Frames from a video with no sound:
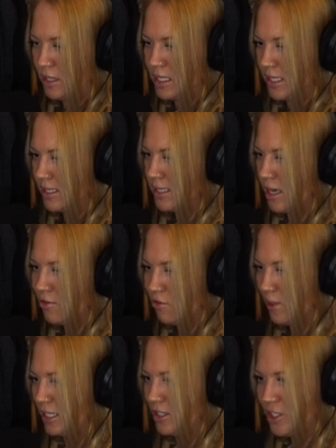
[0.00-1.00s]
because they've
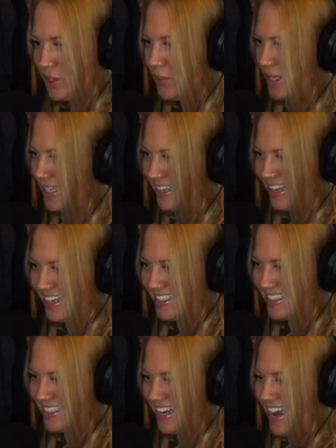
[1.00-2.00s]
been doing
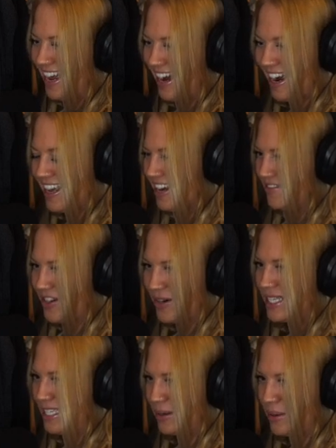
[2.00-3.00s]
it. I have no
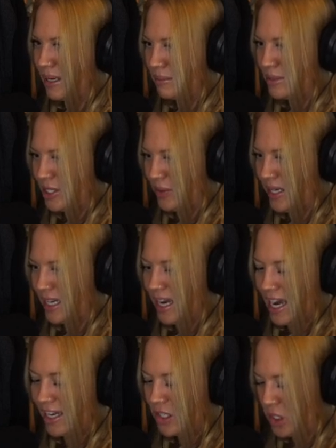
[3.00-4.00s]
idea what I'm doing.
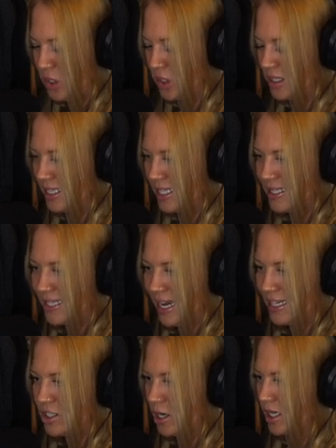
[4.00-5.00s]
I Googled this,
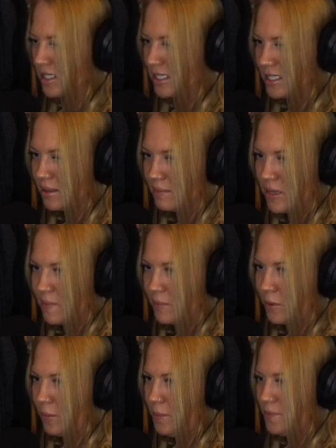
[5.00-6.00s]
I talked to some
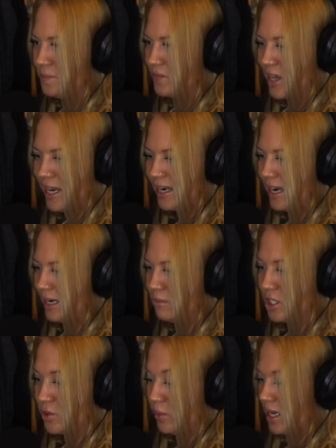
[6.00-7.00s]
people, and I'm
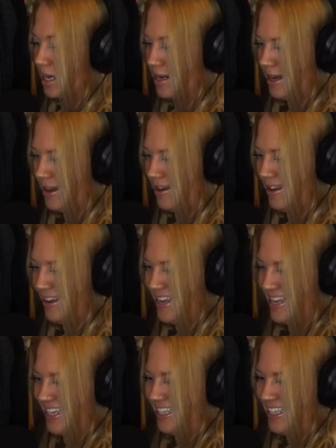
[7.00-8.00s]
just winging it.
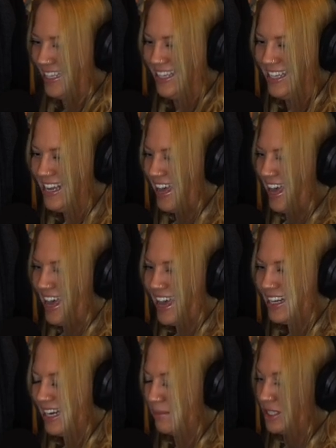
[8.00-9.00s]

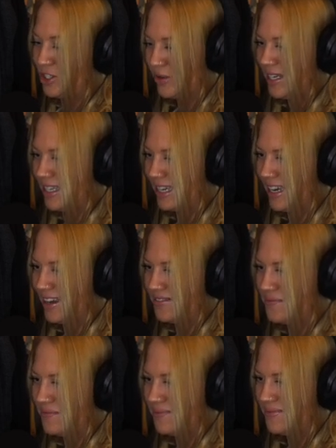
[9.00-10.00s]
And I'm enjoying it.
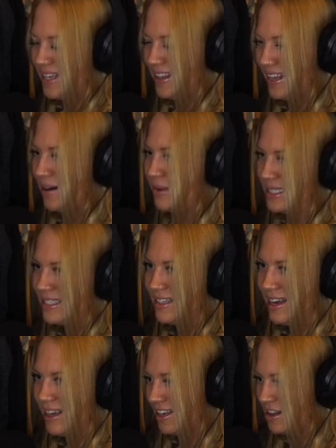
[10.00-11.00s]
And that was
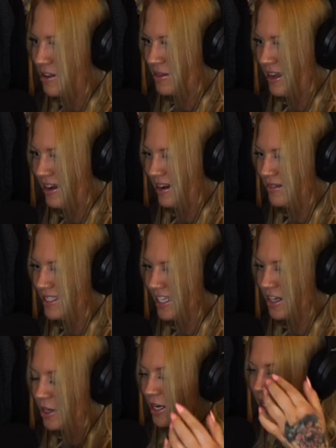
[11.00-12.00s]
another thing. I was
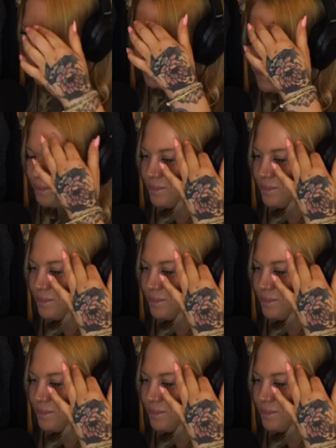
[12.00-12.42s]
like, okay,